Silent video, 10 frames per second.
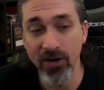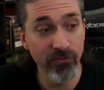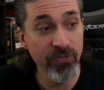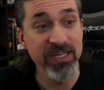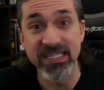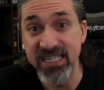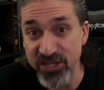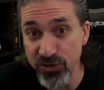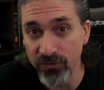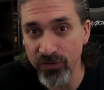for the
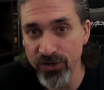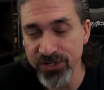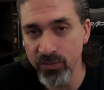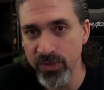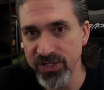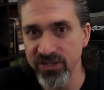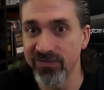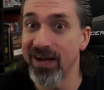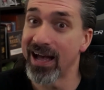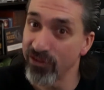digital version, which is
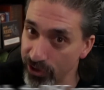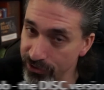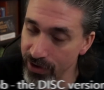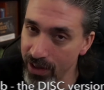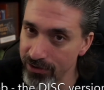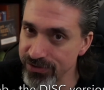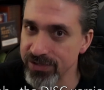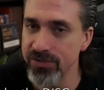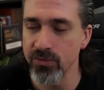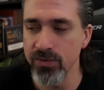$500
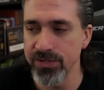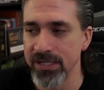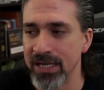in stores.